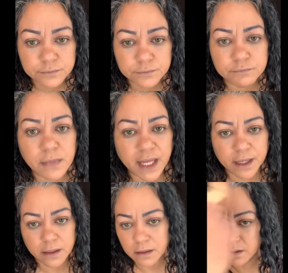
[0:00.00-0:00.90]

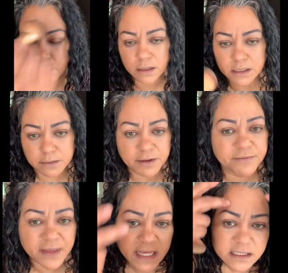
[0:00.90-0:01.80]
did my
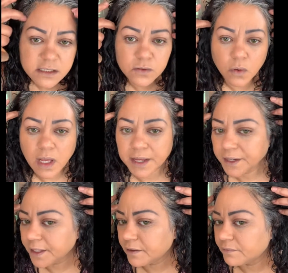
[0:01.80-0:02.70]
face. It's all kind
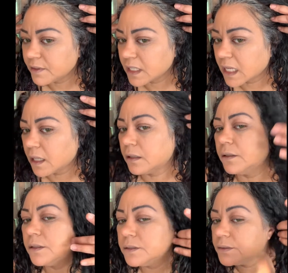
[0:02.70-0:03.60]
of even, the color